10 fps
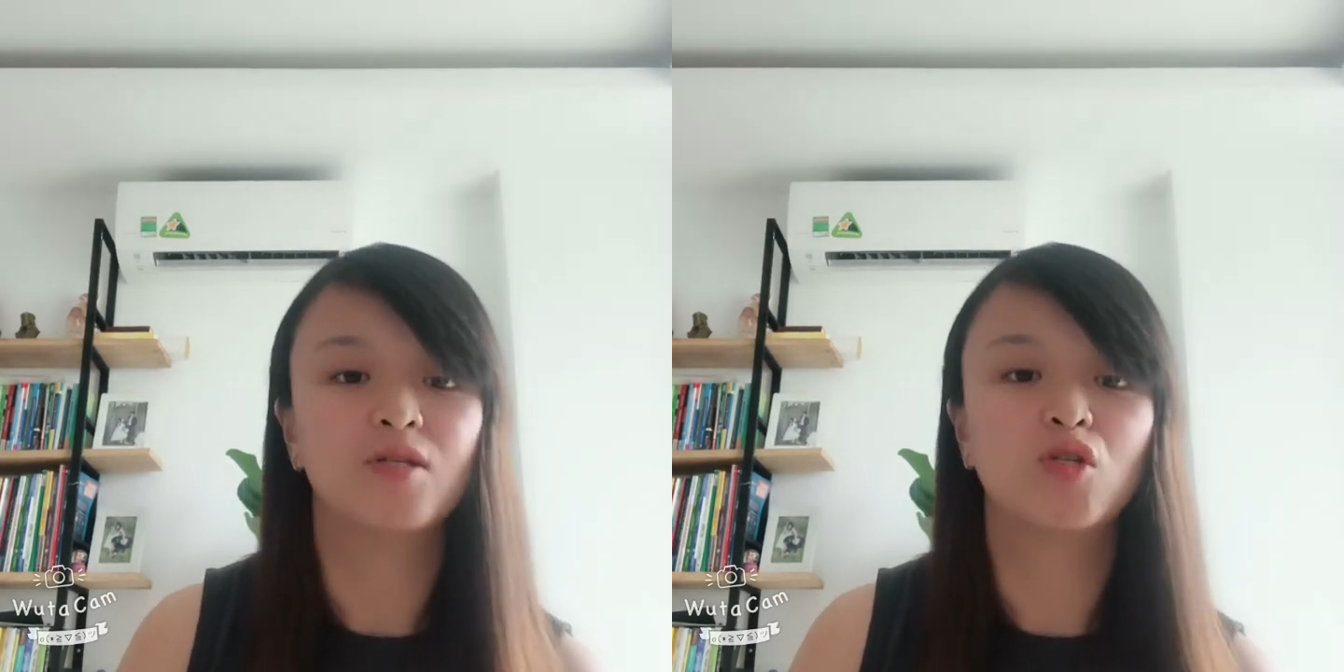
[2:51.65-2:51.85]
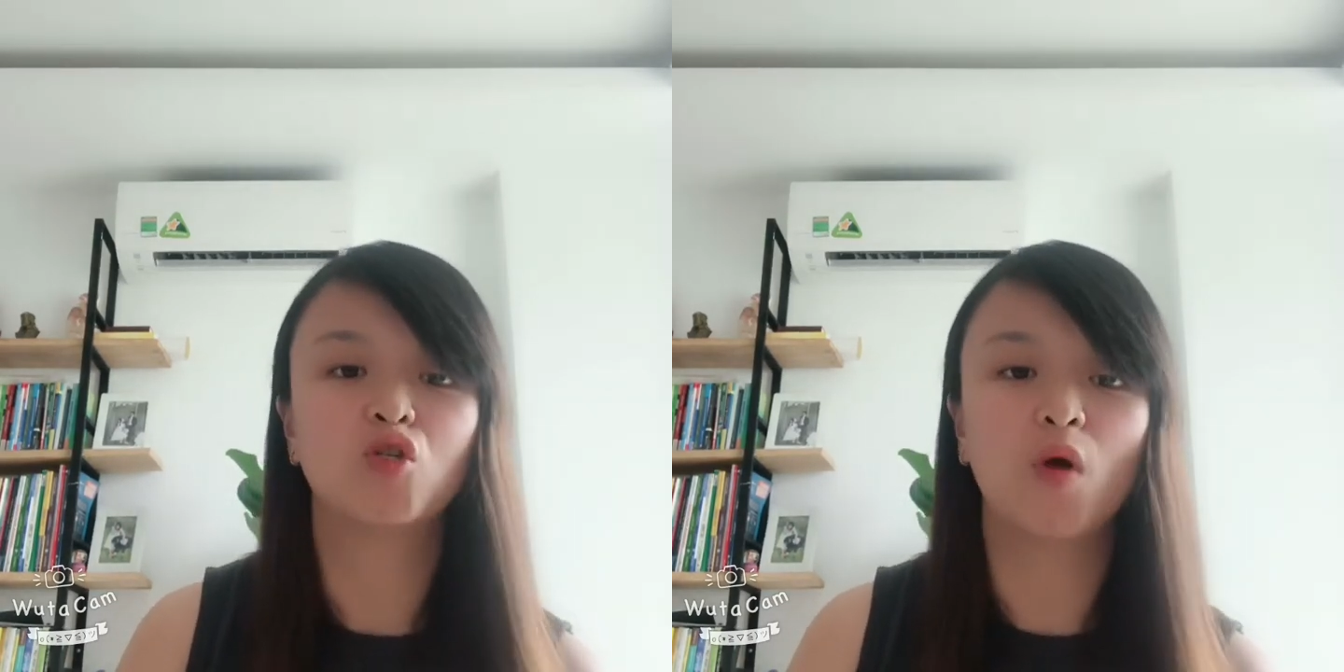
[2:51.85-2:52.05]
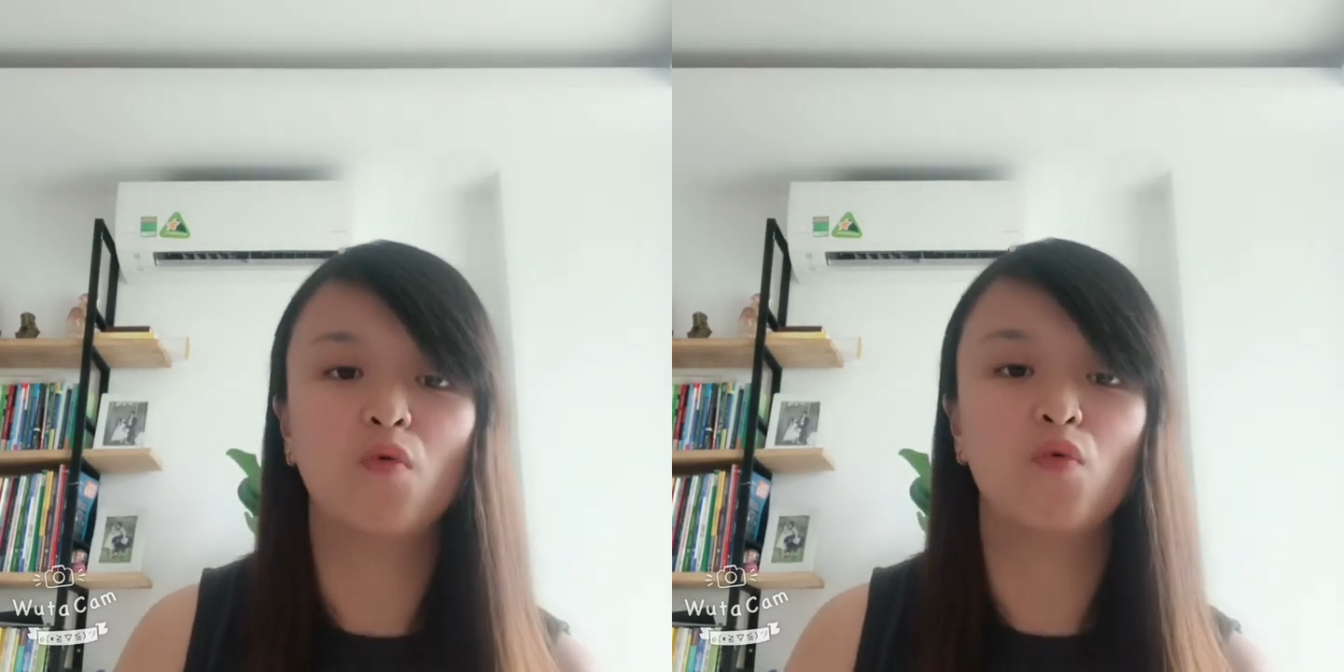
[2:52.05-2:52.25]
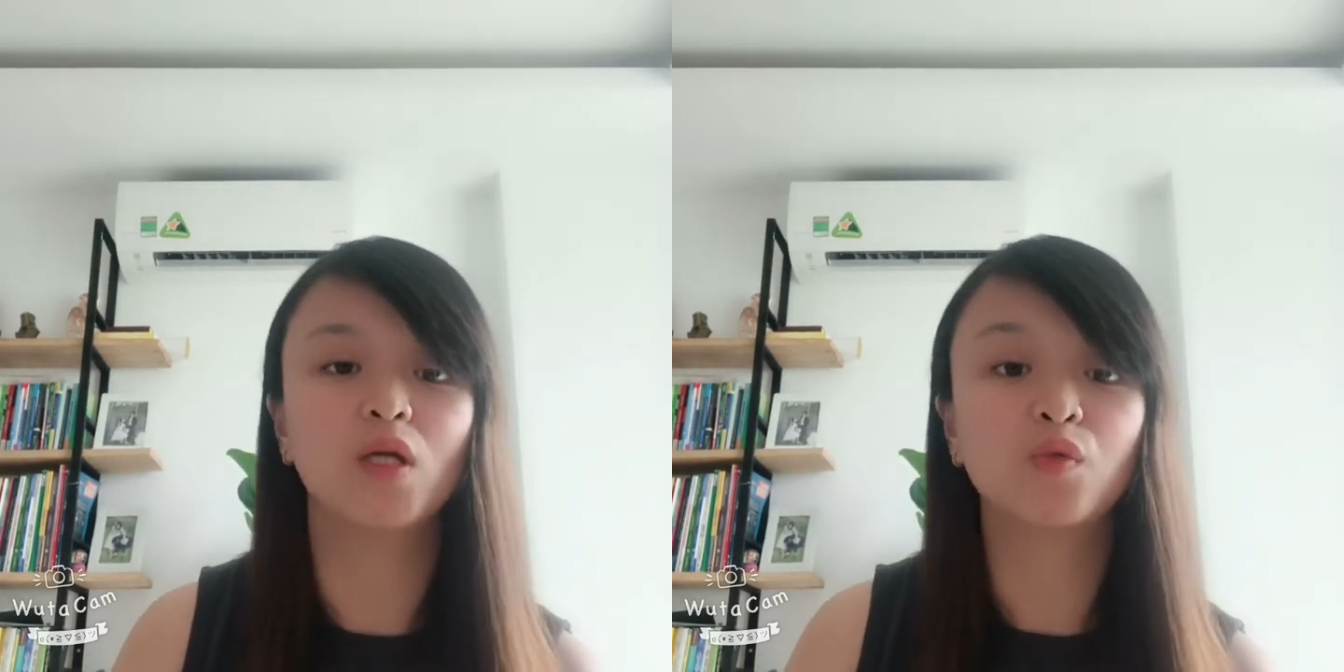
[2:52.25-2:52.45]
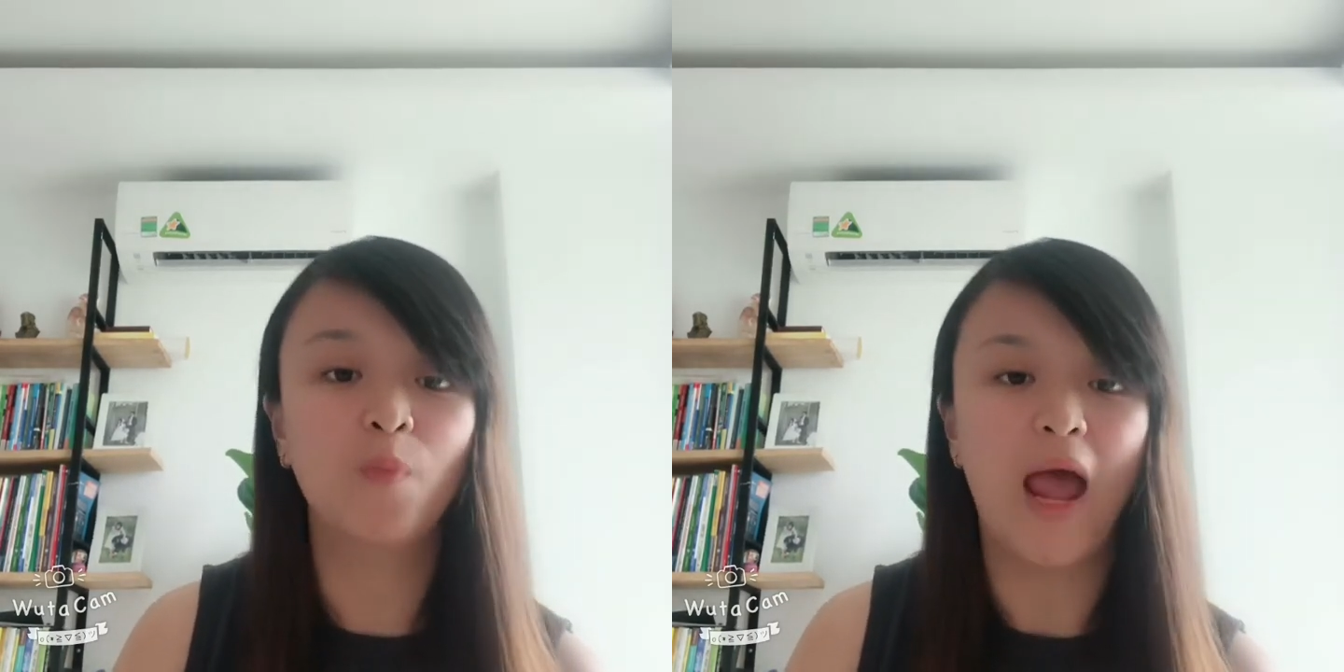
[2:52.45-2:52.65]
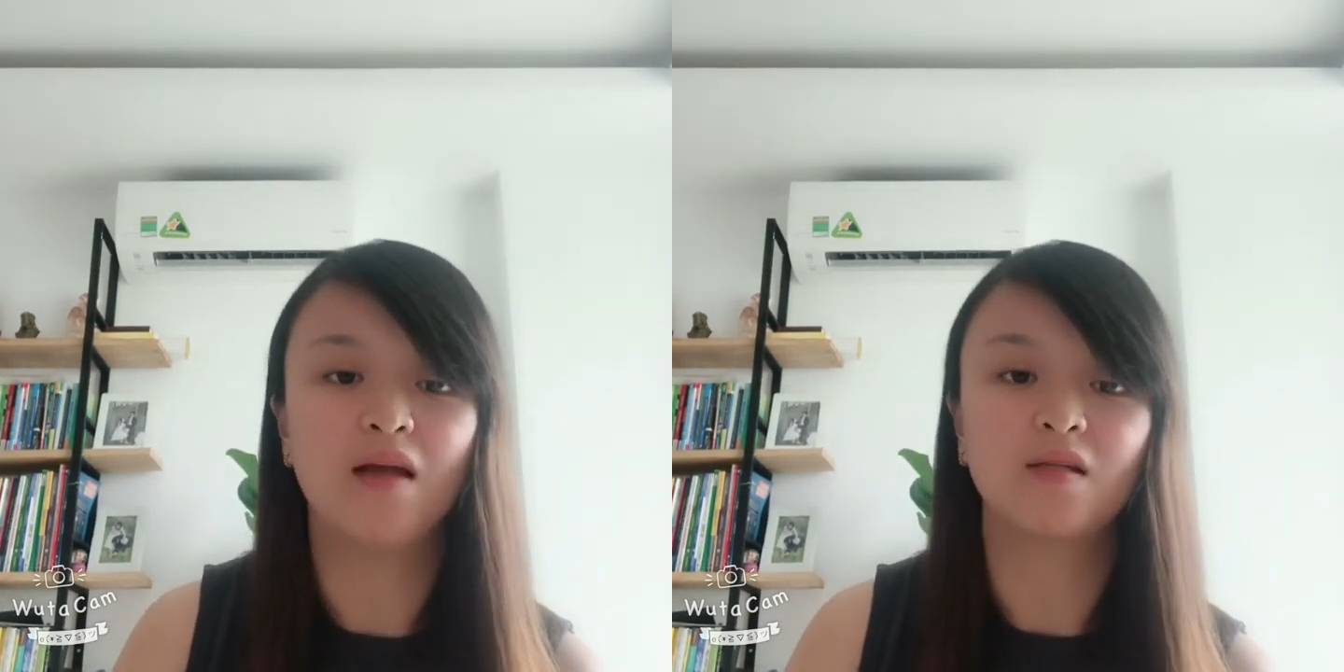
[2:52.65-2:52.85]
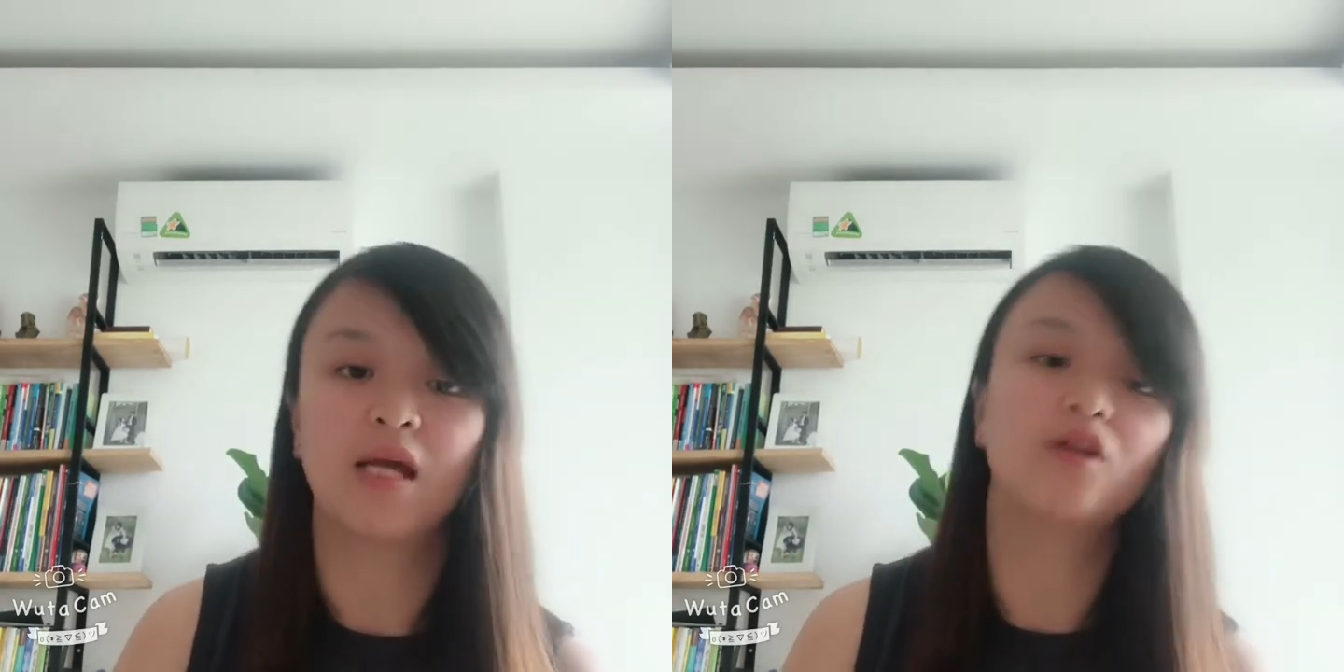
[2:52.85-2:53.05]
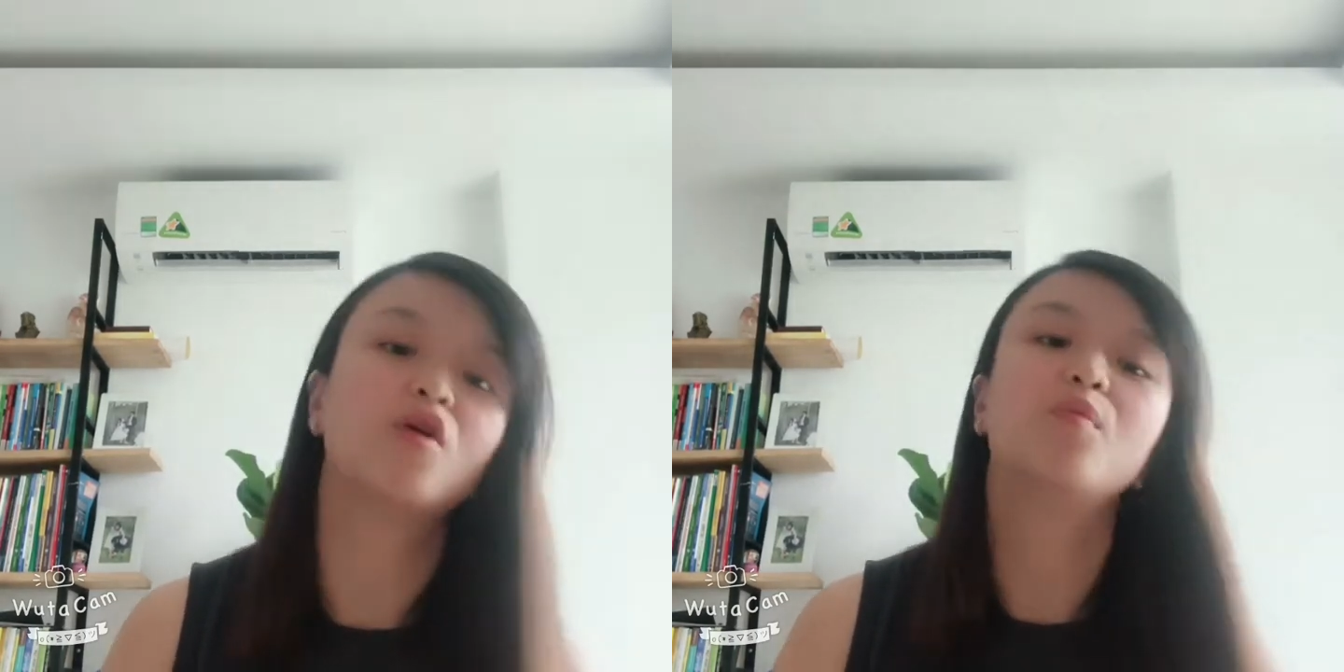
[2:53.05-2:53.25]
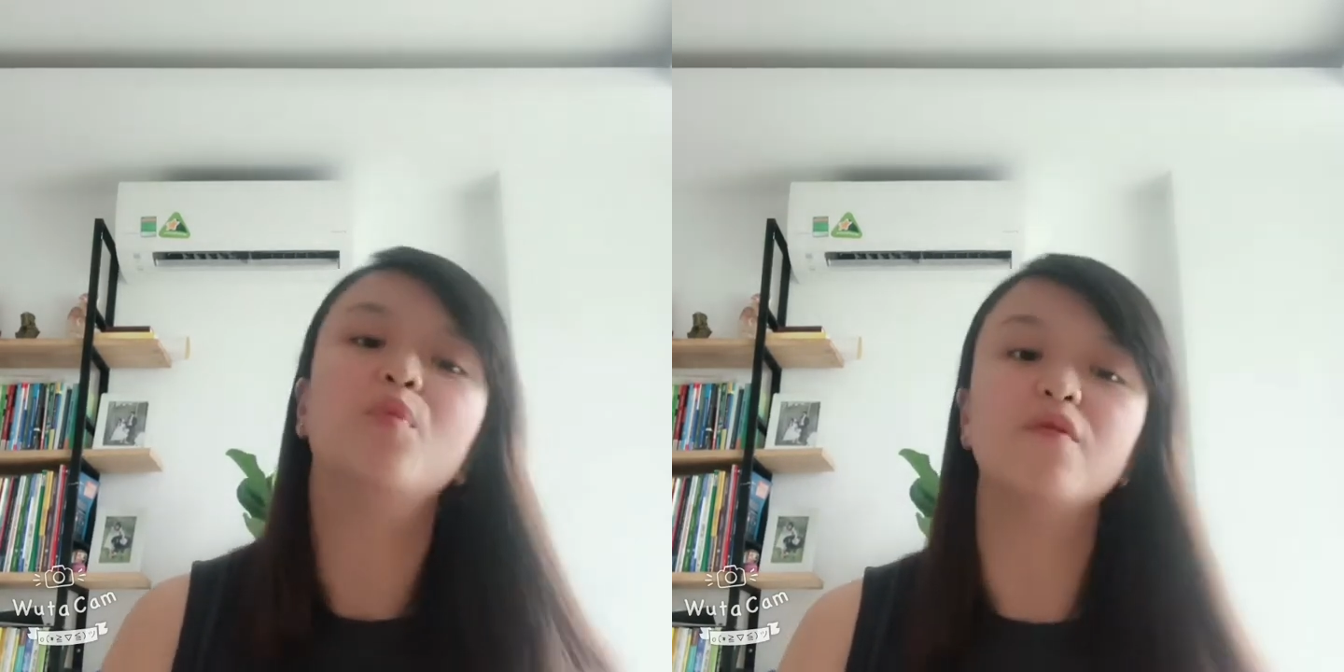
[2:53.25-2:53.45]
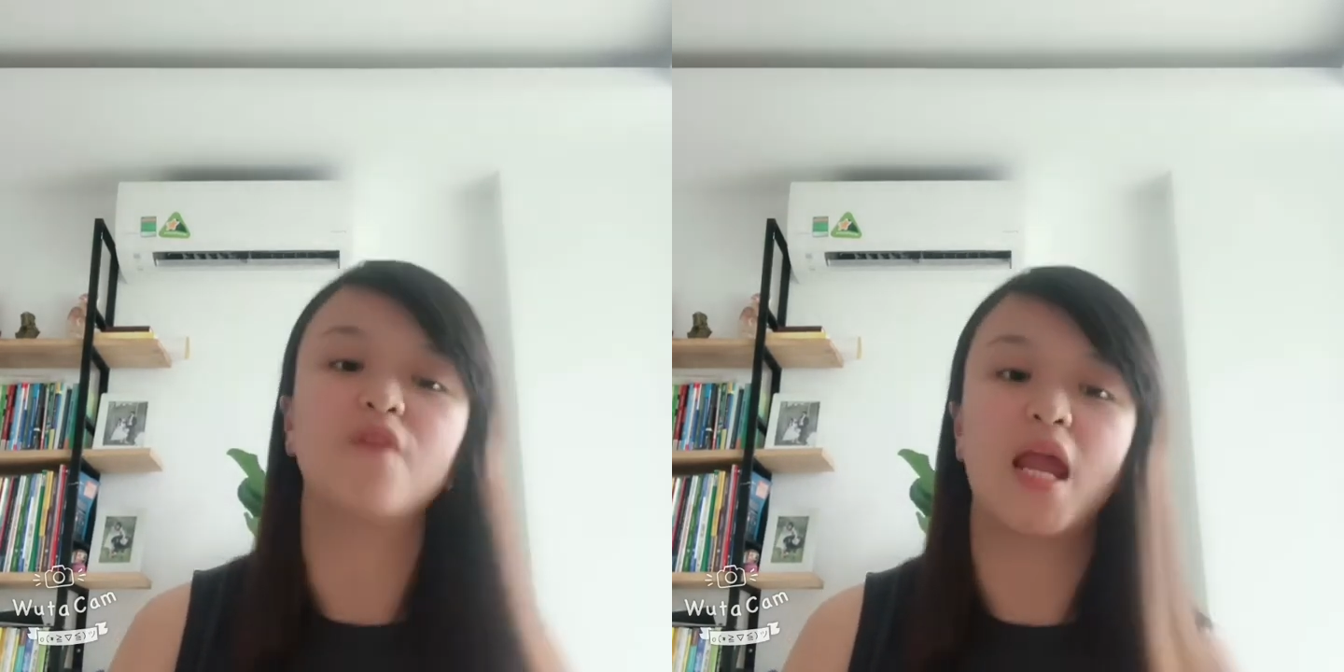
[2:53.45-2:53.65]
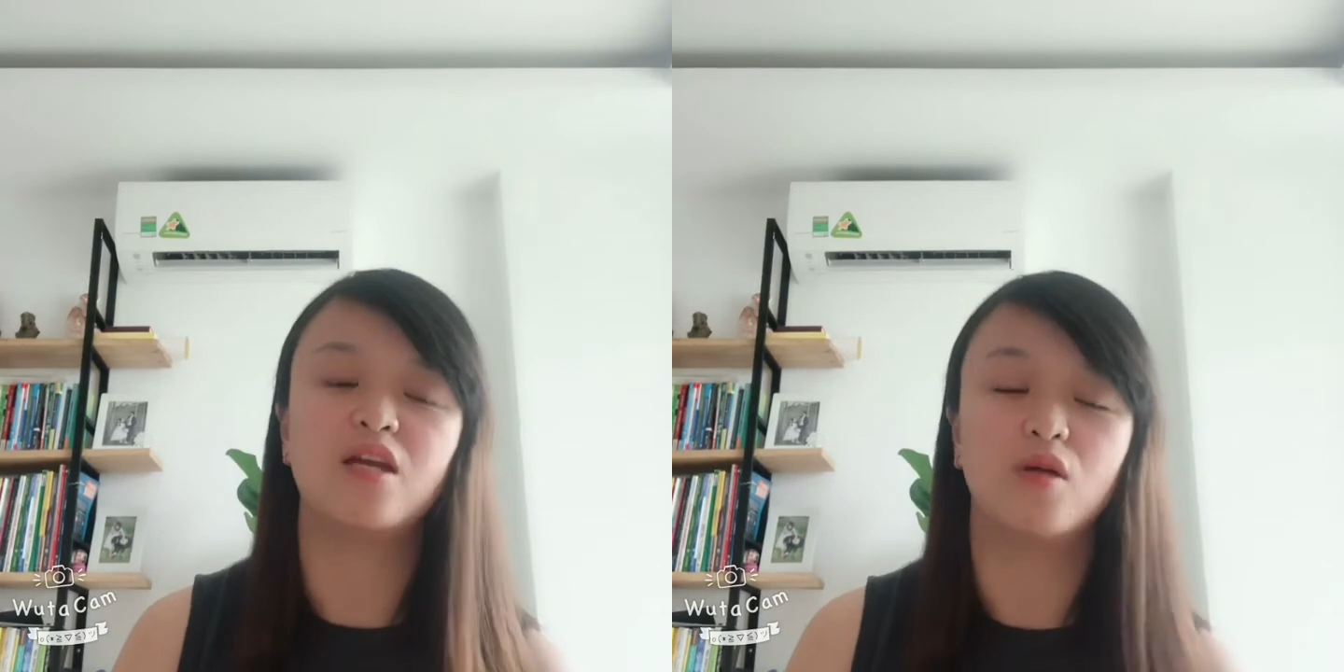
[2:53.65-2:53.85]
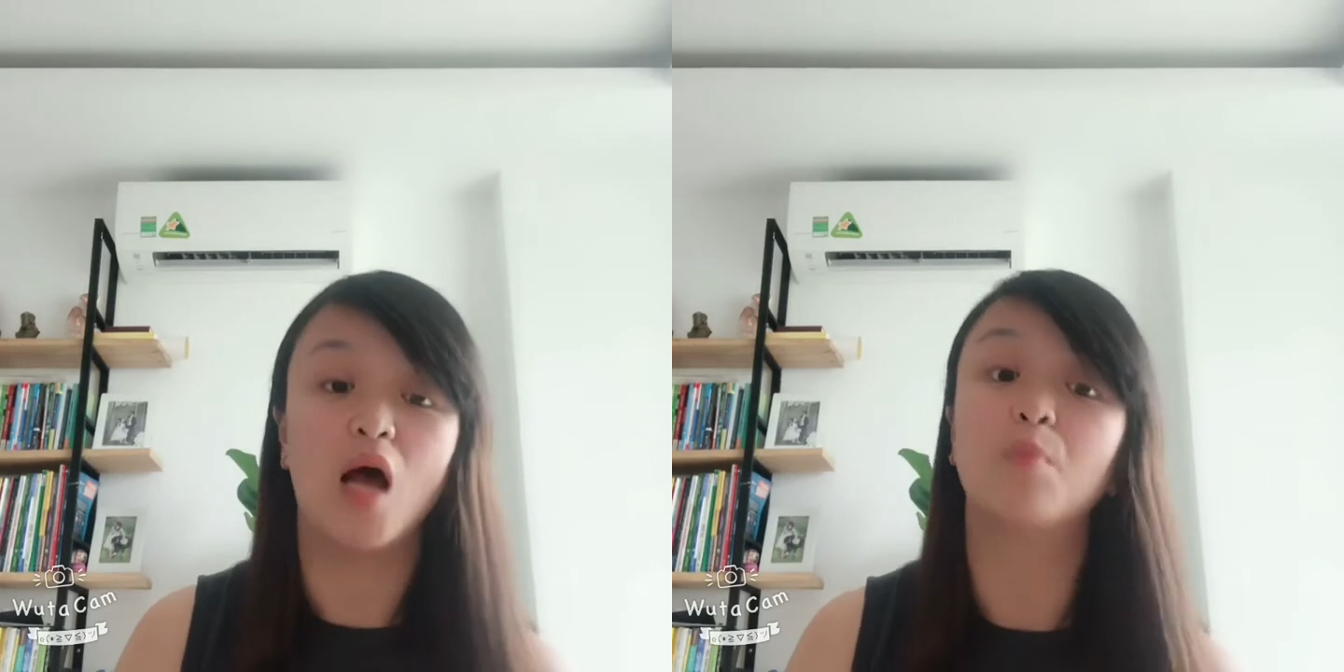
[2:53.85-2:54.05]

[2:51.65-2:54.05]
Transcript: to show the respect and the